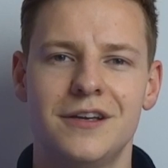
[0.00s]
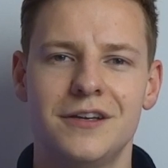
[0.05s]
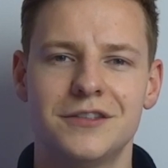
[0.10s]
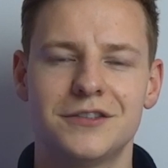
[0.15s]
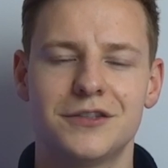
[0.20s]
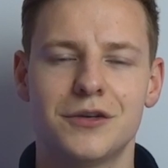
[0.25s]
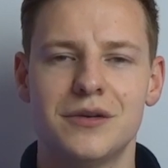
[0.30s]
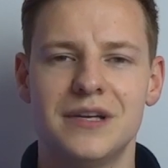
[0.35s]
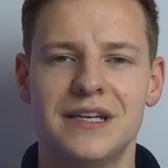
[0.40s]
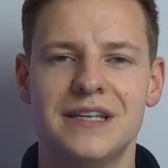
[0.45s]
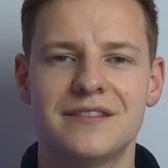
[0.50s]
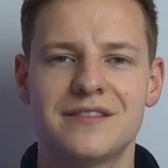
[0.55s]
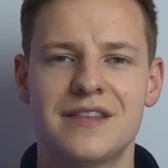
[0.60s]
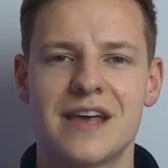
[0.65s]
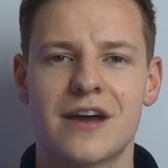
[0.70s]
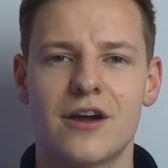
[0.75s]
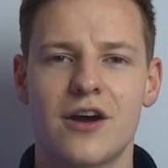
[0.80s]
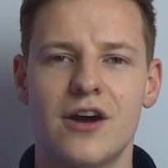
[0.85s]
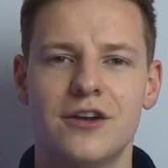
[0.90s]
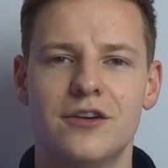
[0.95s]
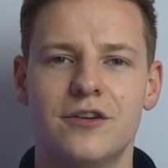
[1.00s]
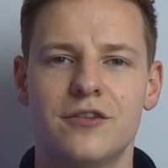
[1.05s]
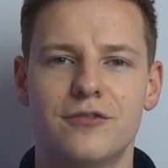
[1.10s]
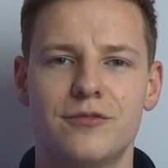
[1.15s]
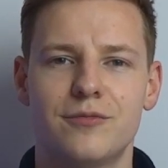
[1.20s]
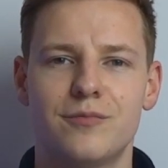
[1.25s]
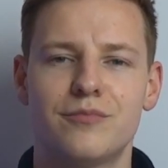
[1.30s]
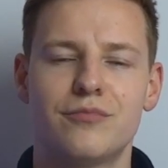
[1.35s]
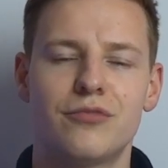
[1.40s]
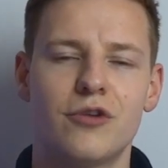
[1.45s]
So at least they're kind
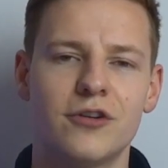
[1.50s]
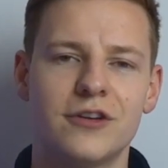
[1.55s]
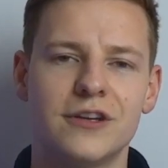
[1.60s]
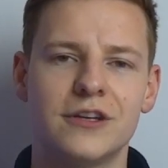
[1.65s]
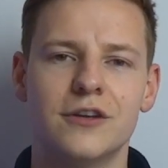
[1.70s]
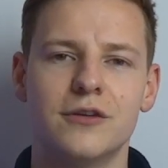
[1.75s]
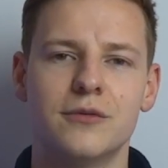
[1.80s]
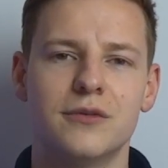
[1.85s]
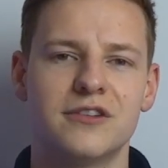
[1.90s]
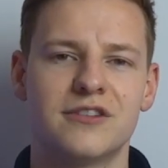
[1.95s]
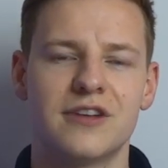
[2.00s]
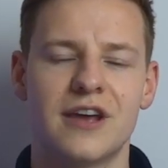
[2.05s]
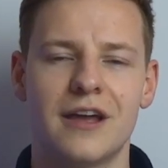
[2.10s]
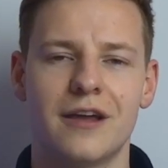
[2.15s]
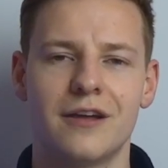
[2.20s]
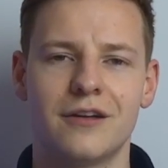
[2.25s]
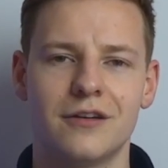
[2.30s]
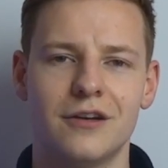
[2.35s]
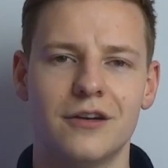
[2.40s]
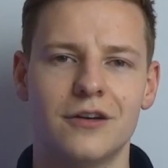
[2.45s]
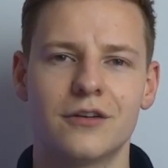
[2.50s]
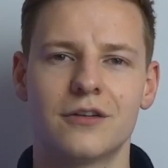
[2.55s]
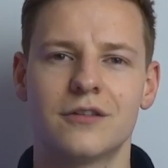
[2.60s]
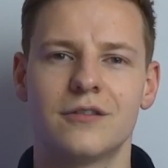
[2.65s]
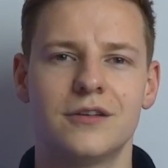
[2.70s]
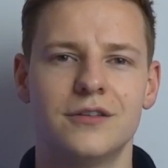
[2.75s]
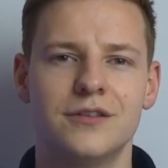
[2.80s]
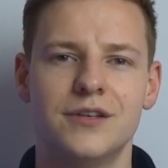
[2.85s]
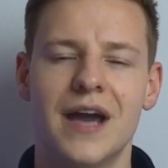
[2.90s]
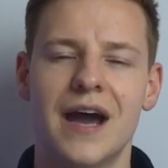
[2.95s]
of prodding you and saying, look,
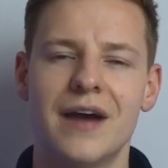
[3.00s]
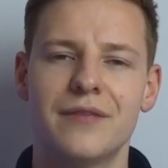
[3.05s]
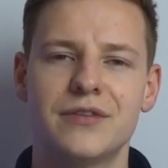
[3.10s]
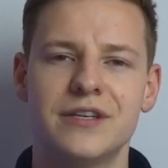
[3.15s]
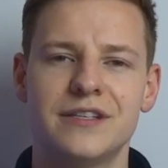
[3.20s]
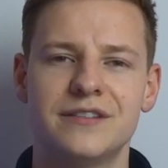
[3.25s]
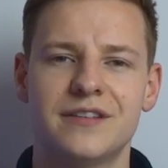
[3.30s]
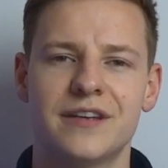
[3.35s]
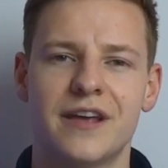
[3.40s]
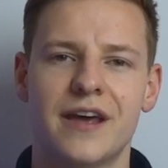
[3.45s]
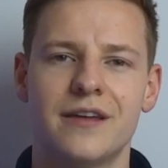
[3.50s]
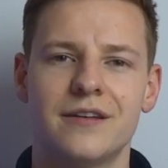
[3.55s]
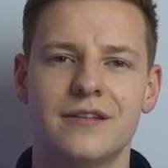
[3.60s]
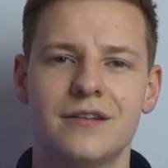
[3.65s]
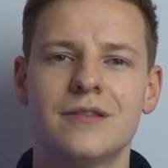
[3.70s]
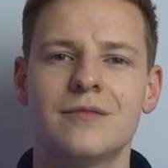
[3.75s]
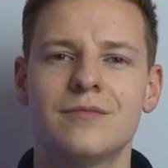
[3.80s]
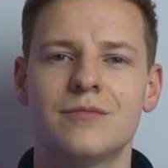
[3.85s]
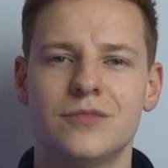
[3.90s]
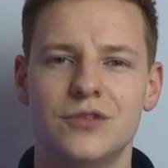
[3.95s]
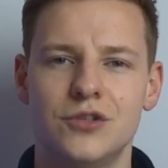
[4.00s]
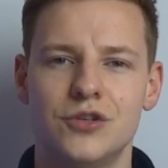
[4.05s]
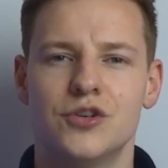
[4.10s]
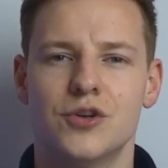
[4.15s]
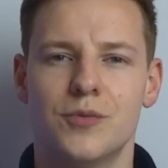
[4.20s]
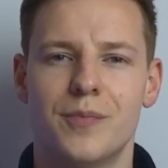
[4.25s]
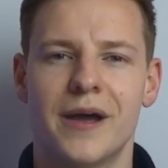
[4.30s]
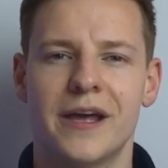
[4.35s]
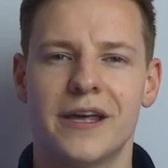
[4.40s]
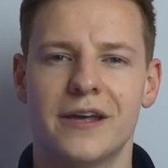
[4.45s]
you have this debt, you
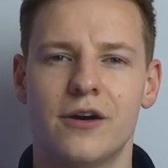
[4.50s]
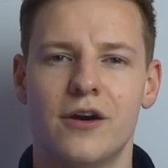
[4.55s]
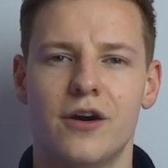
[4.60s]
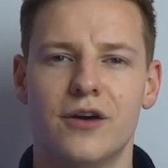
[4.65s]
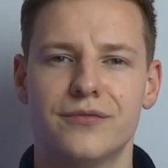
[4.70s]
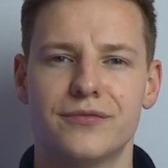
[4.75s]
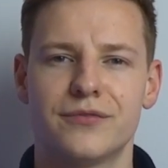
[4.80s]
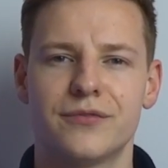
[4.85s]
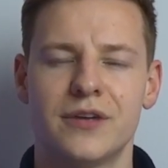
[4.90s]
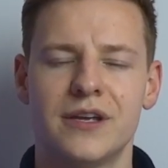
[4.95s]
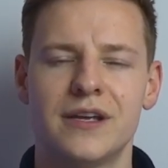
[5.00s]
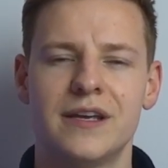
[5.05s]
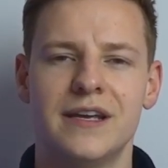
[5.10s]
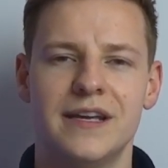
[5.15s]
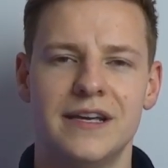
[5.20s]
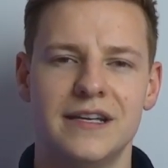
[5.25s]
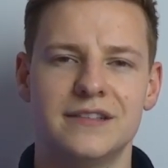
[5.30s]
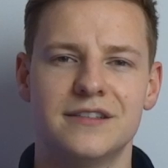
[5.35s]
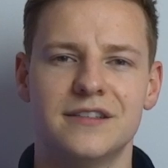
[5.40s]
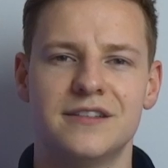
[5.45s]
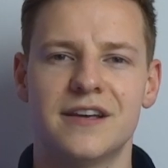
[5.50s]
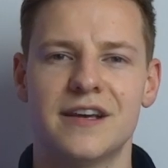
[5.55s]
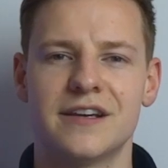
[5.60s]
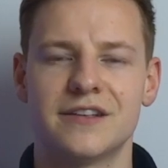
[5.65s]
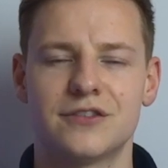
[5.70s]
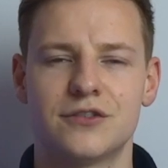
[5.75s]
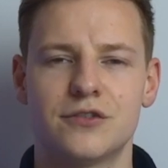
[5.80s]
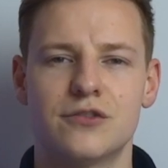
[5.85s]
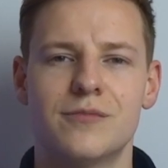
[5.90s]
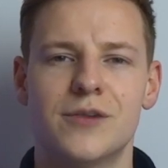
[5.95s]
should pay it off, here's a
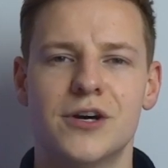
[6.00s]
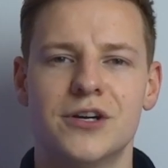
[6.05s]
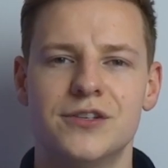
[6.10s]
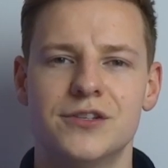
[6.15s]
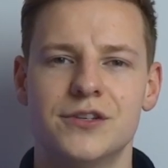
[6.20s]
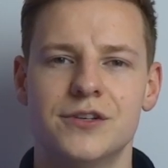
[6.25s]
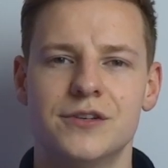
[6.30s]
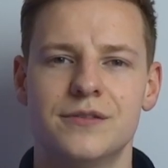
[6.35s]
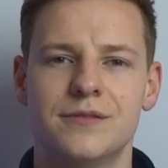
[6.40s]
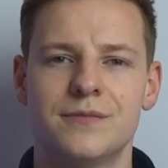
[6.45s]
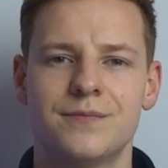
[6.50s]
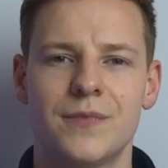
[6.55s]
text to remind you.